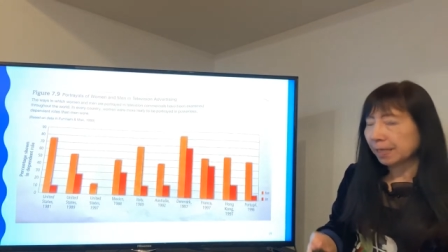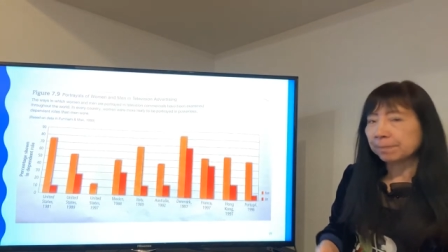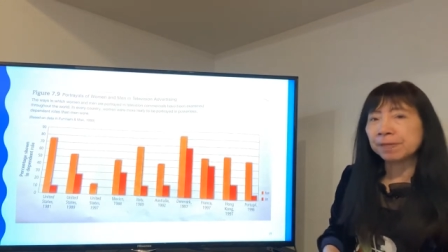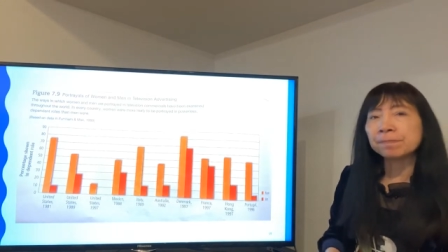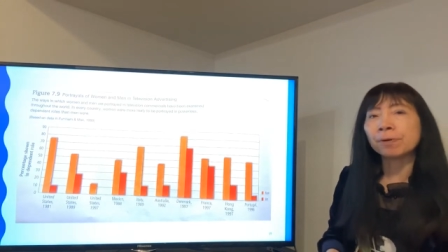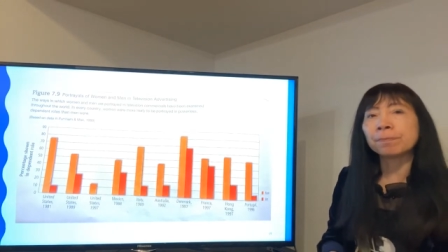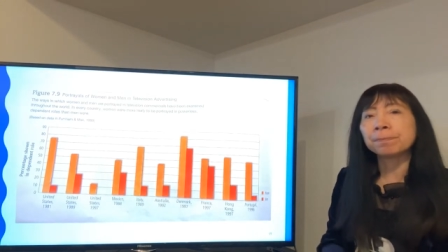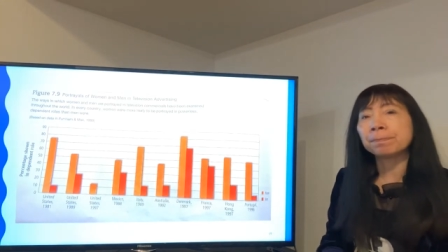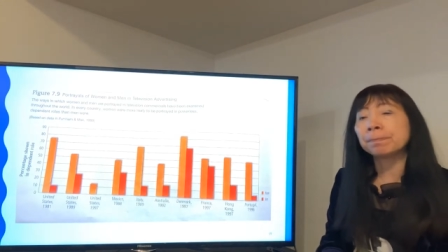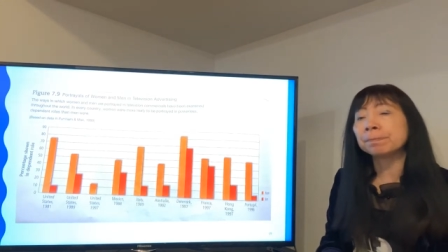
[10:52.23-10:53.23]
People
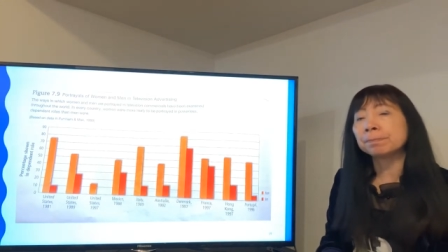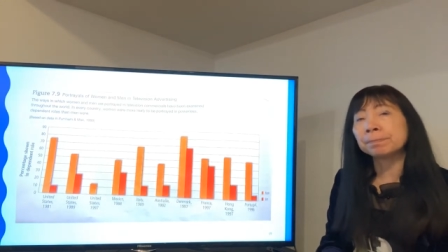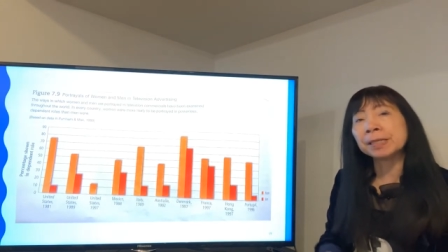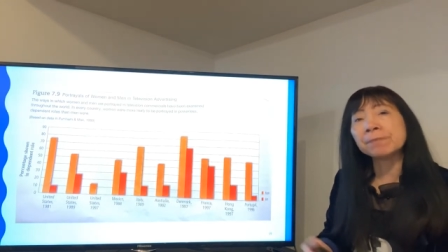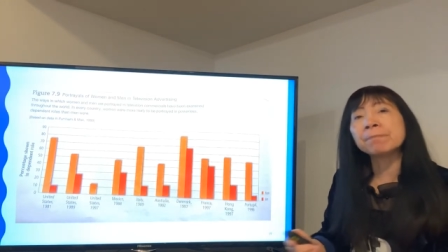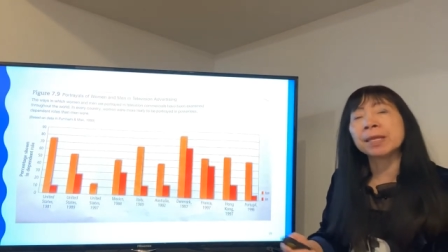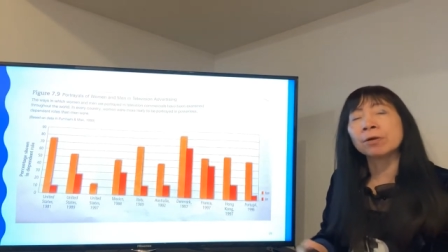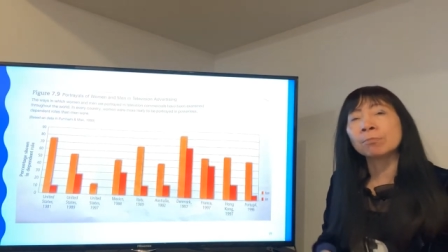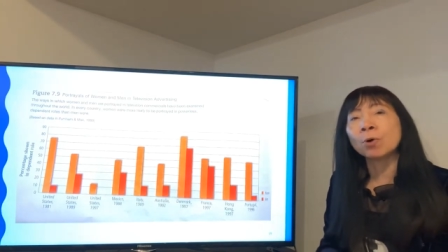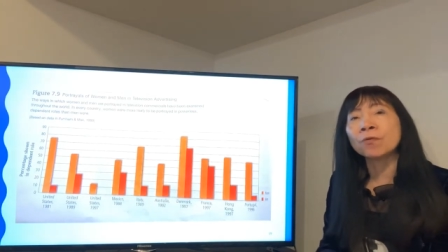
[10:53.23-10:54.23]
give
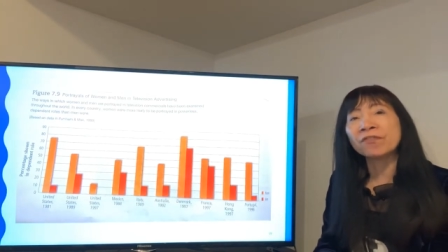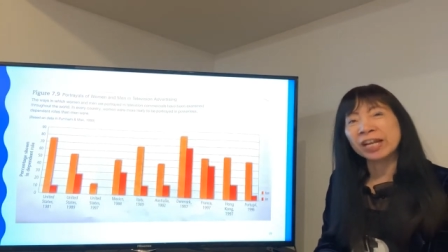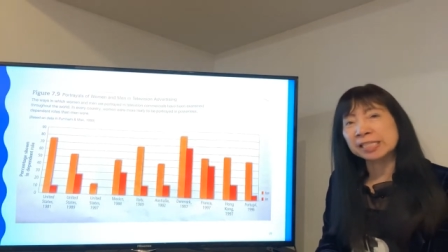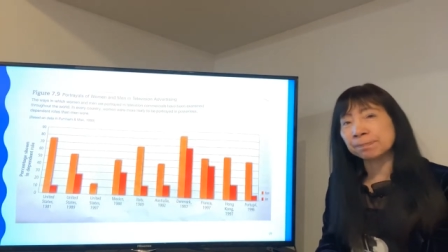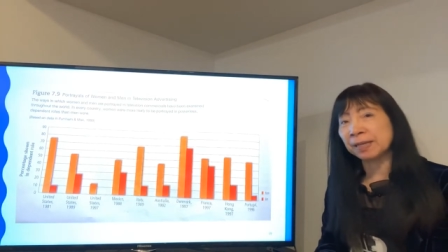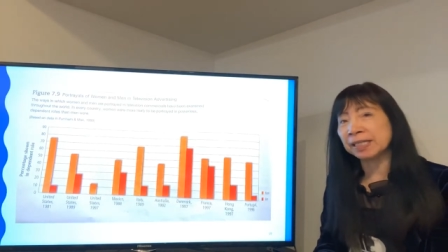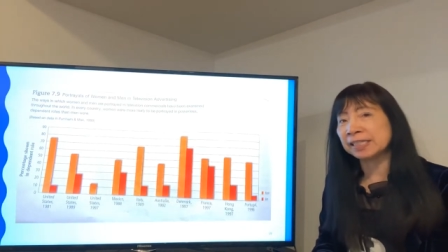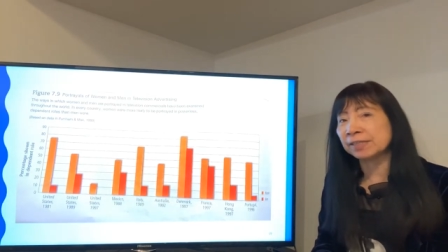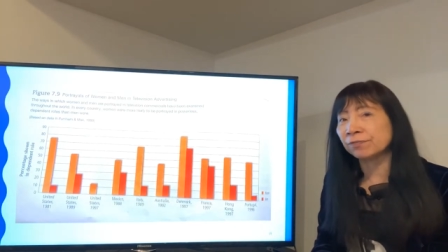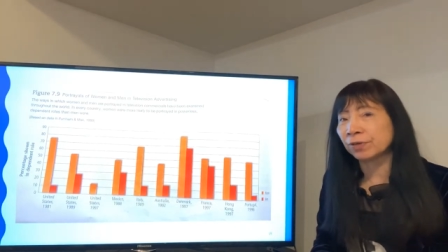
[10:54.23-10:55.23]
male more
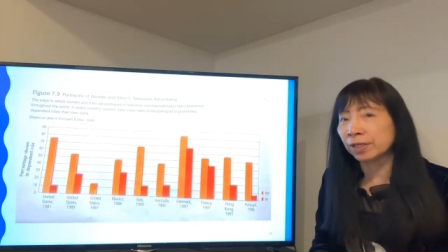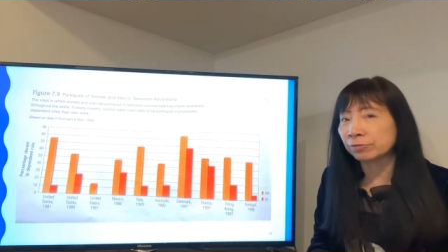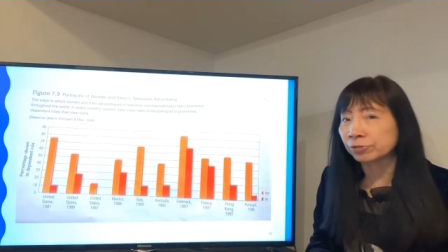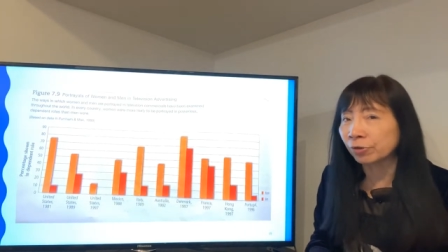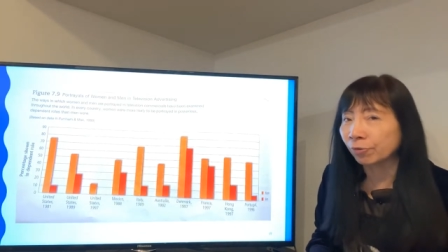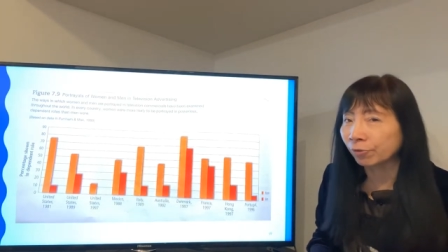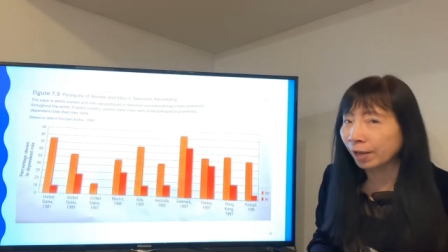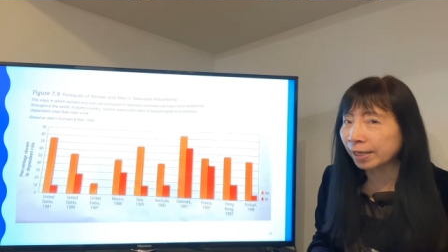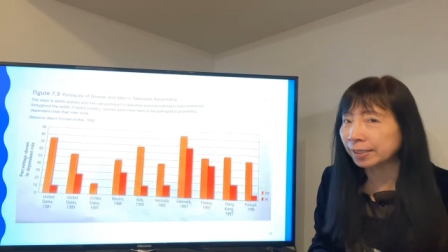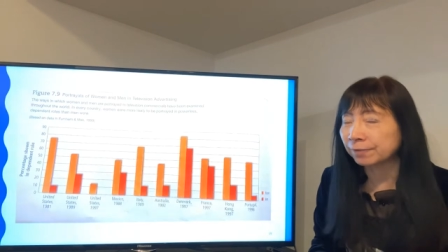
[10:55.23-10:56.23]
flexibility for their role,
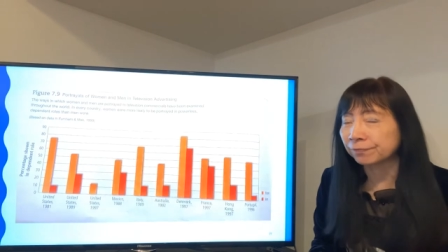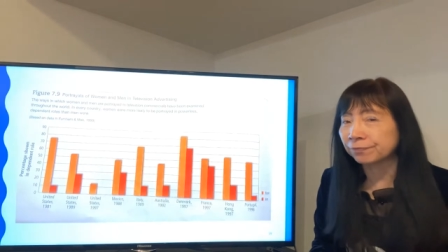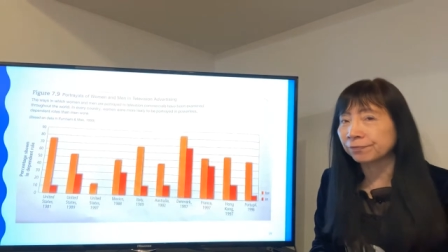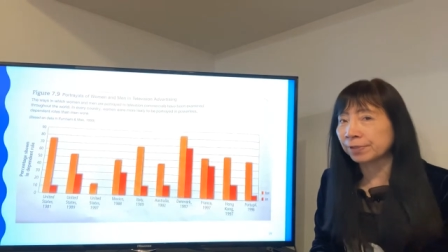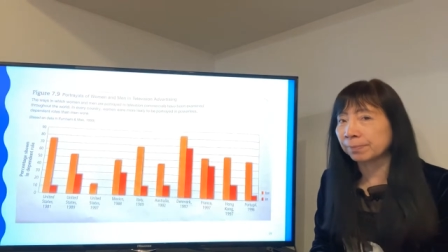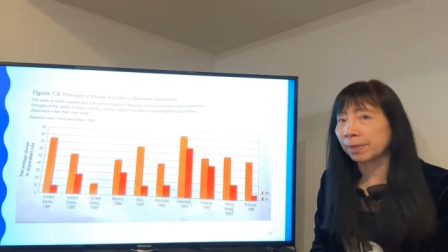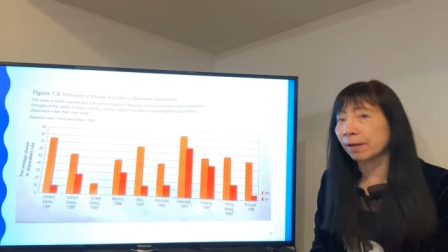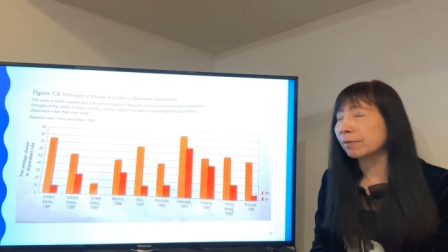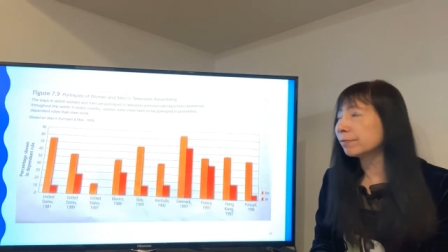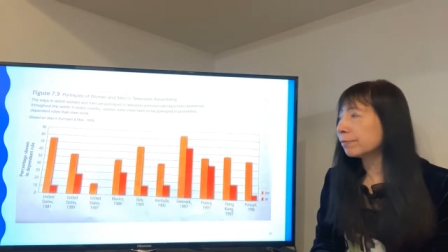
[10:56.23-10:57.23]
right, than female,
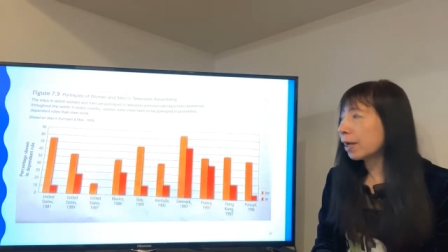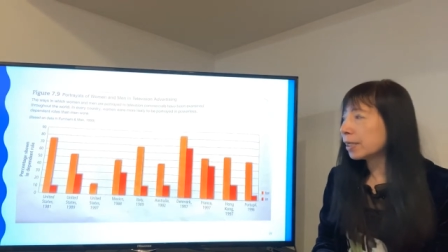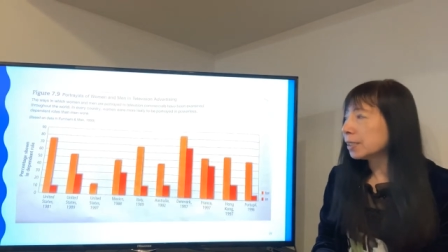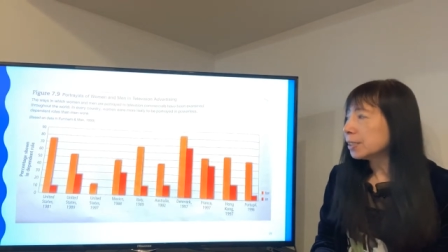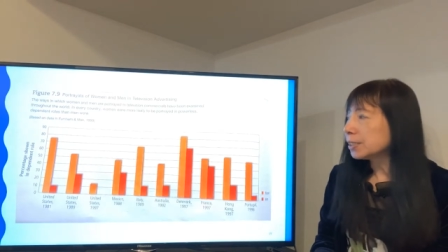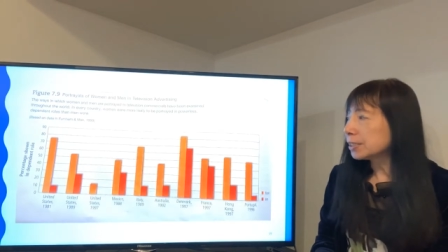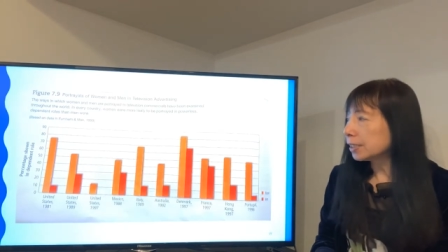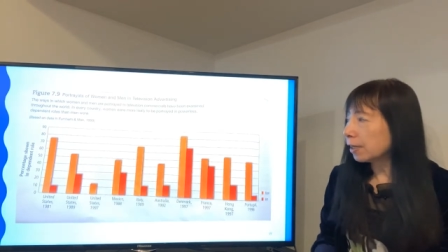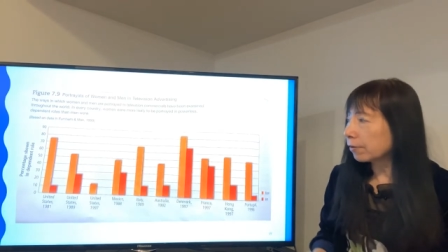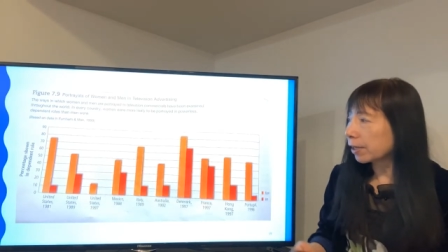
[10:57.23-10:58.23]
right?
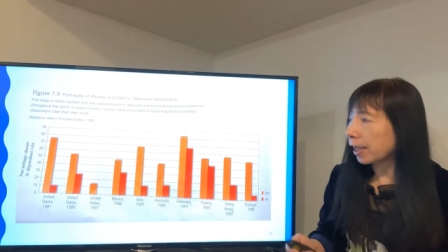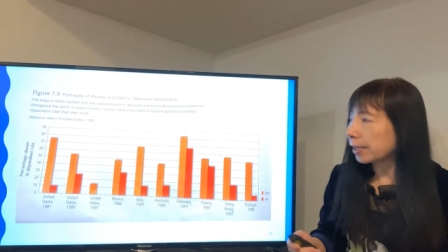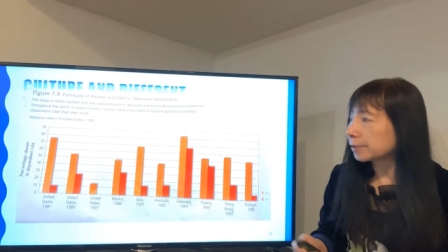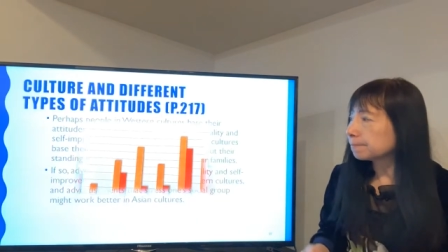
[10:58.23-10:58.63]
Okay.